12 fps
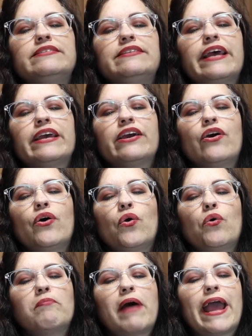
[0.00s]

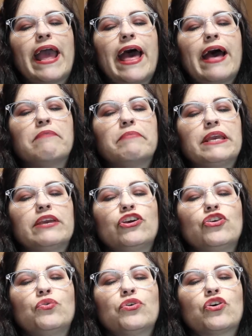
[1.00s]
Deco Miami
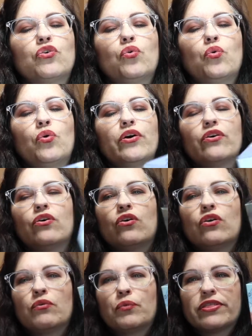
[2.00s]
Cuticle
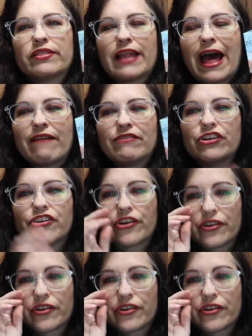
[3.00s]
Oil with lavender.